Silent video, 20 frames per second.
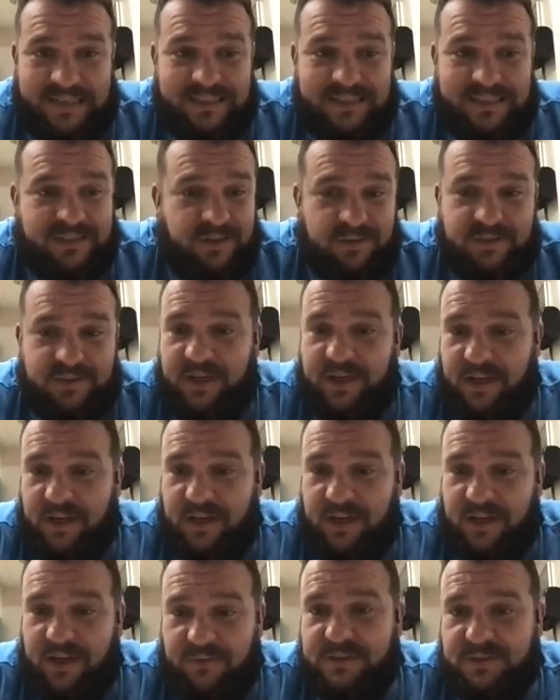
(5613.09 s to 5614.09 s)
I've at
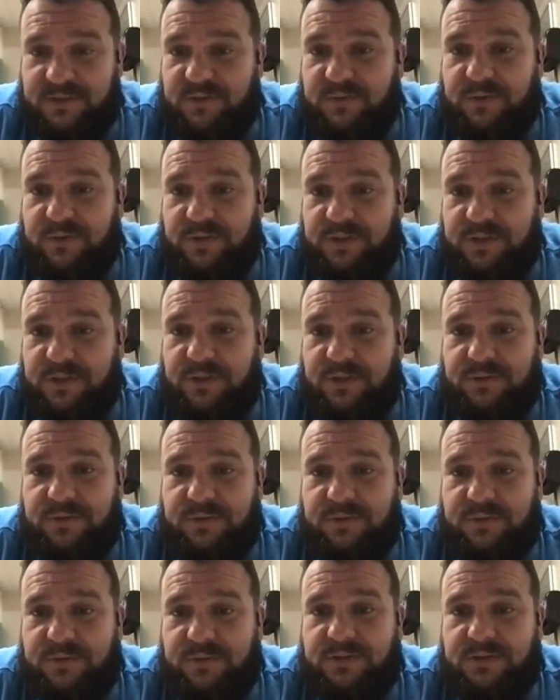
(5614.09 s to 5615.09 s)
least talked to every single
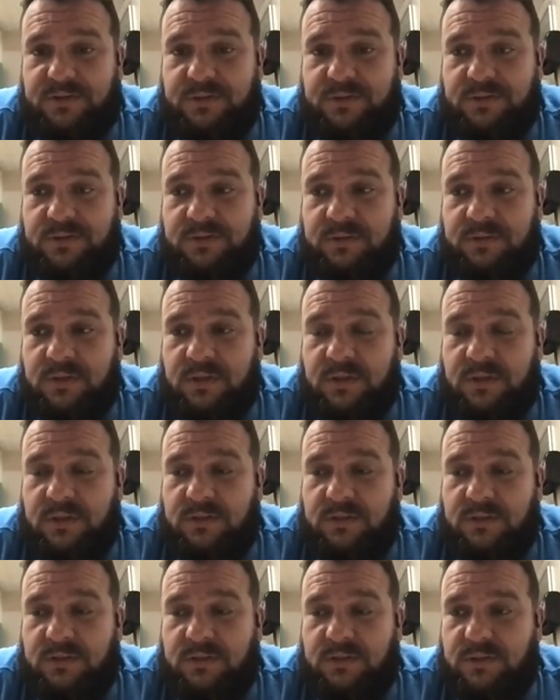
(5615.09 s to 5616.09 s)
one of y'all through
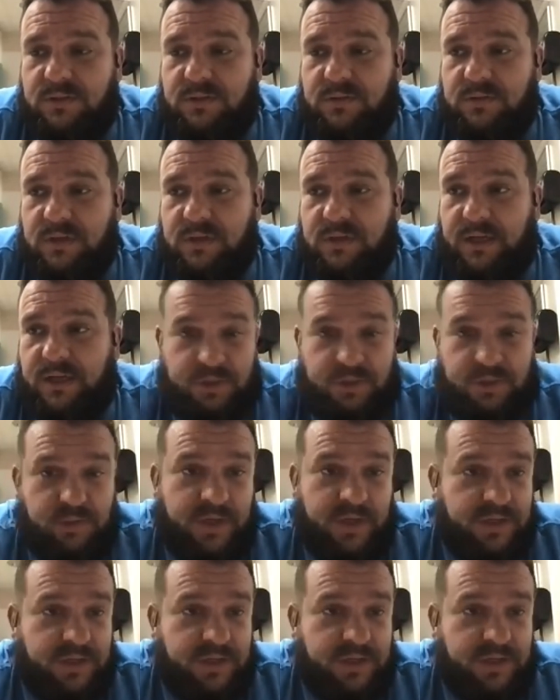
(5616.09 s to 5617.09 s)
Discord.
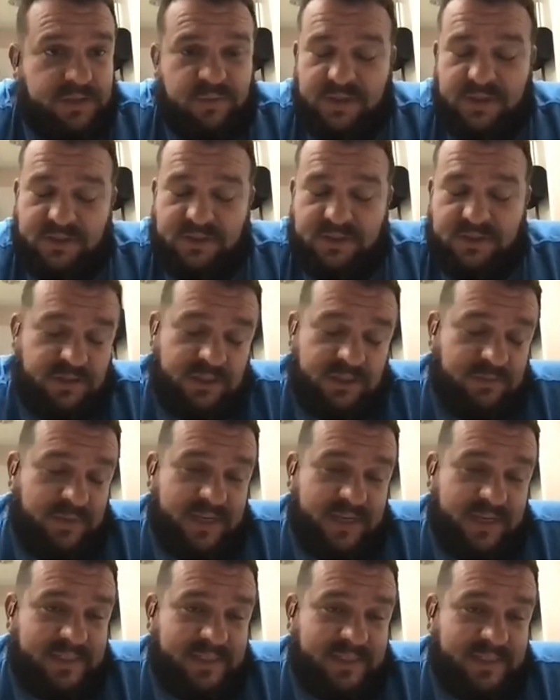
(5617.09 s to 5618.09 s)
So I do answer my
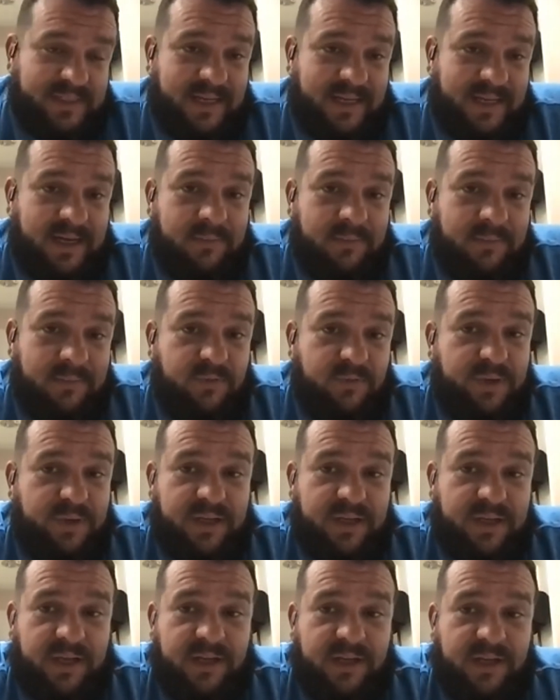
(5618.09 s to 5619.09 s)
messages, and it may take
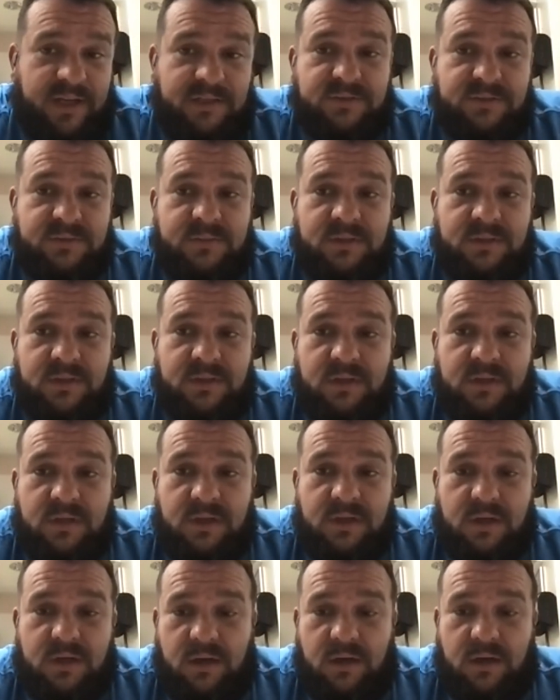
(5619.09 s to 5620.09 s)
time for me to answer
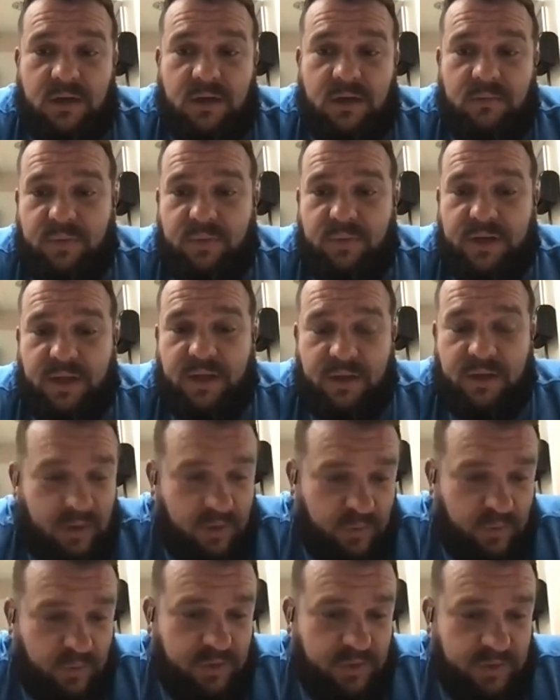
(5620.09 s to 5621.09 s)
them,
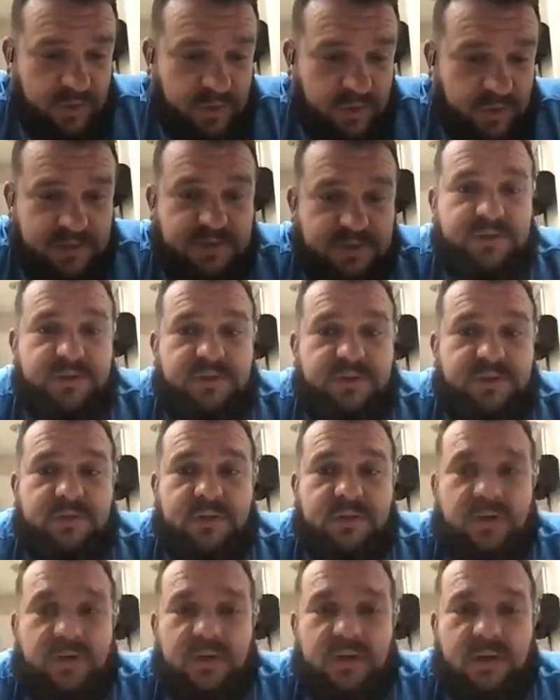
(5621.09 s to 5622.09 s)
but I will
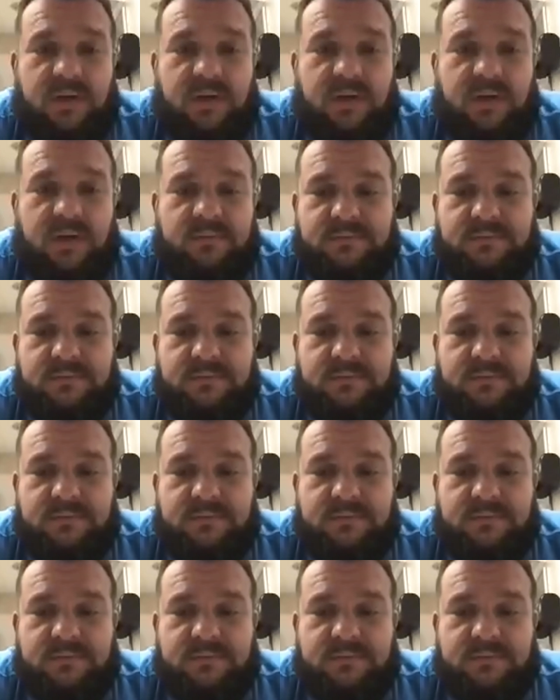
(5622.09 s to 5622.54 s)
answer you.